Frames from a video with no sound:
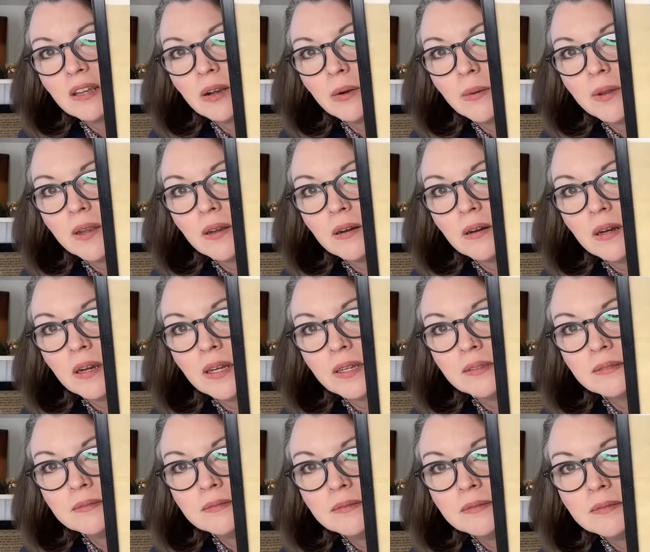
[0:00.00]
going
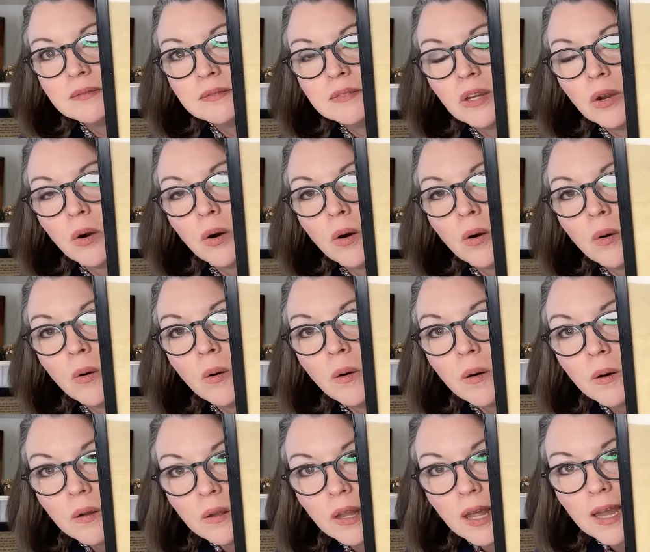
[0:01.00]
on, a
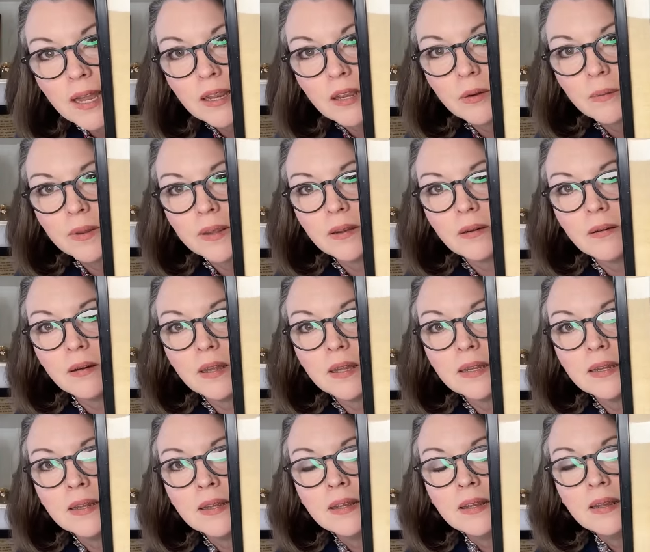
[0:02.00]
whole lot going on.